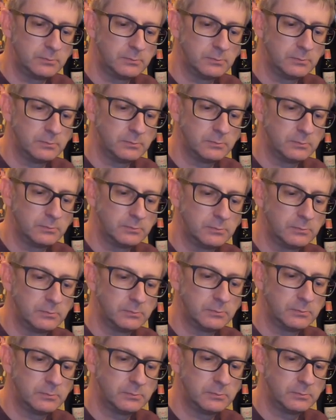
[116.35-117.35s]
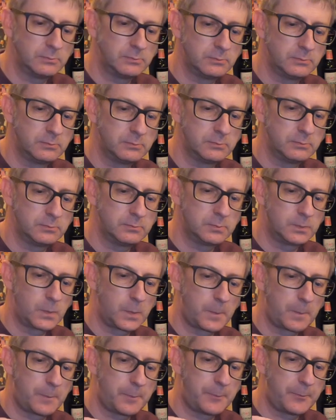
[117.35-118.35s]

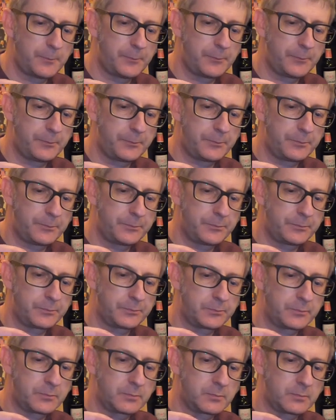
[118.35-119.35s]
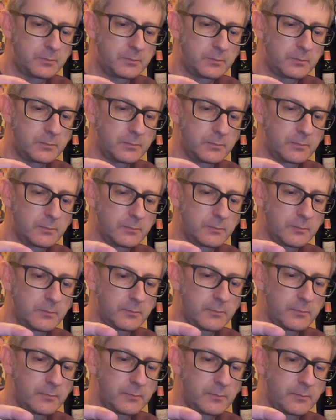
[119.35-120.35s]

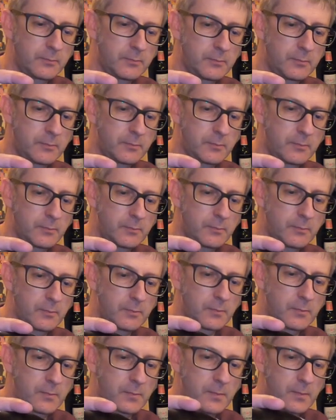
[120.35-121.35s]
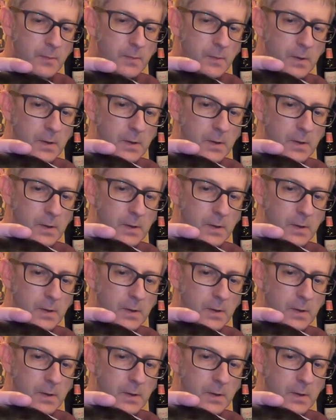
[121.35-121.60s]
Nobody speaks.